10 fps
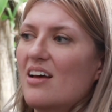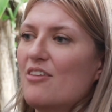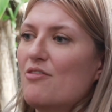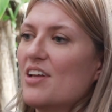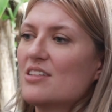
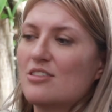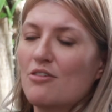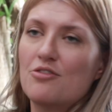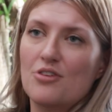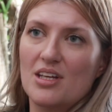inflict
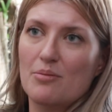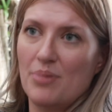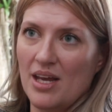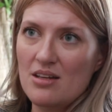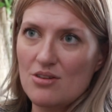suffering
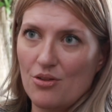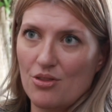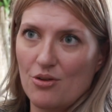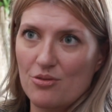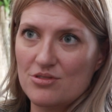and pain
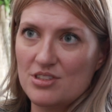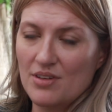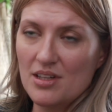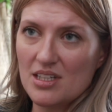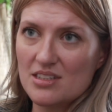on
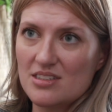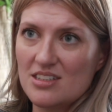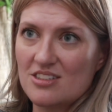civilians